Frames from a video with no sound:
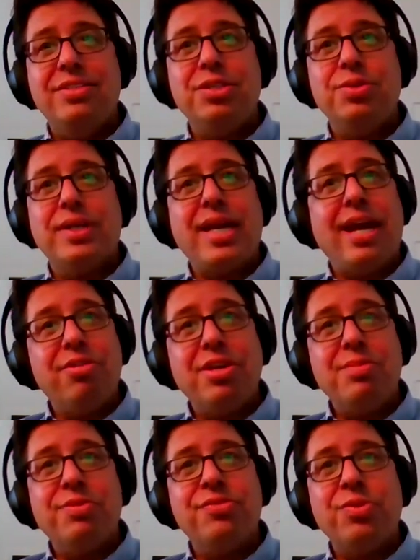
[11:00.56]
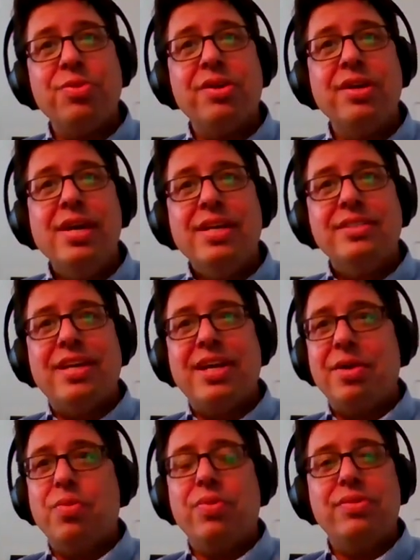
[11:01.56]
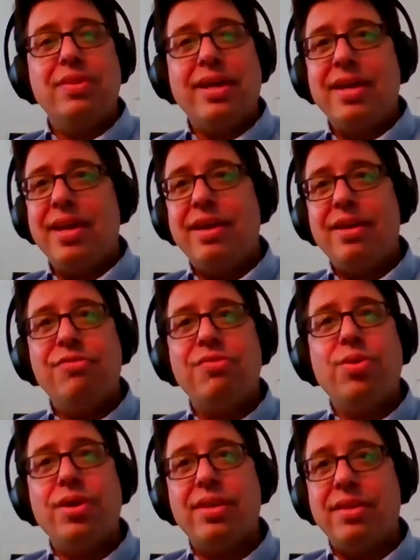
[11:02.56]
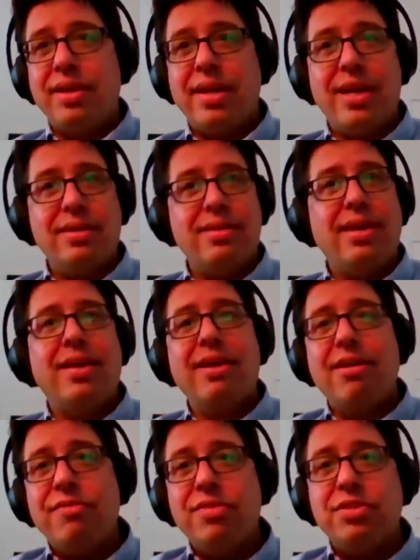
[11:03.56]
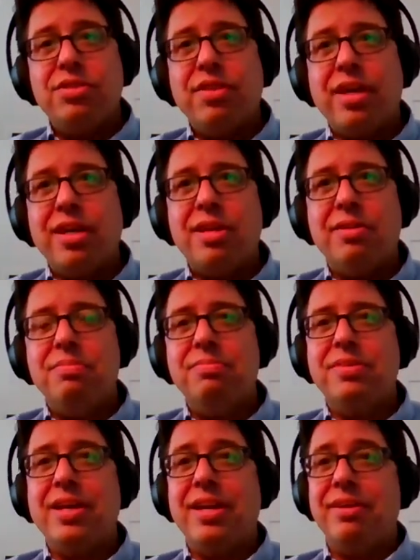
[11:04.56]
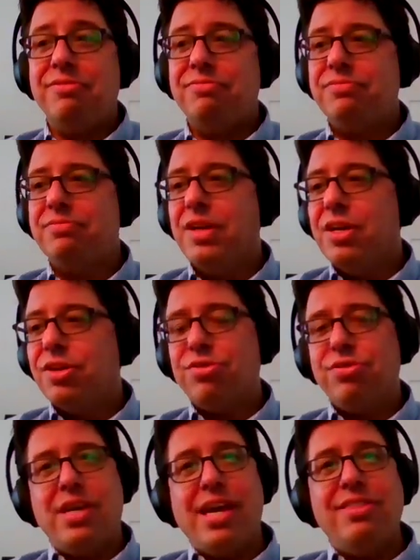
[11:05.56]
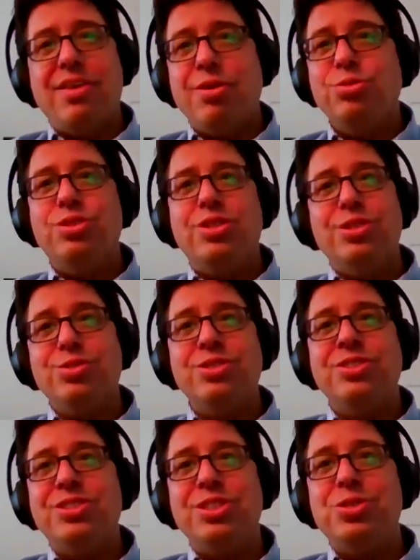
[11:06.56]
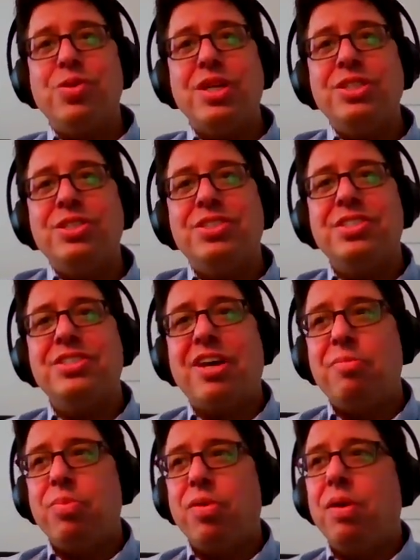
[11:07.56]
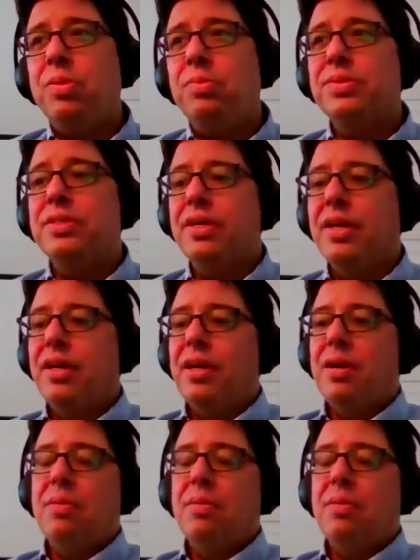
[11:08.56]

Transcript: to a county before, saying they can't afford it, they can't take care of it, so they can kind of create those deals and situations to solve problems.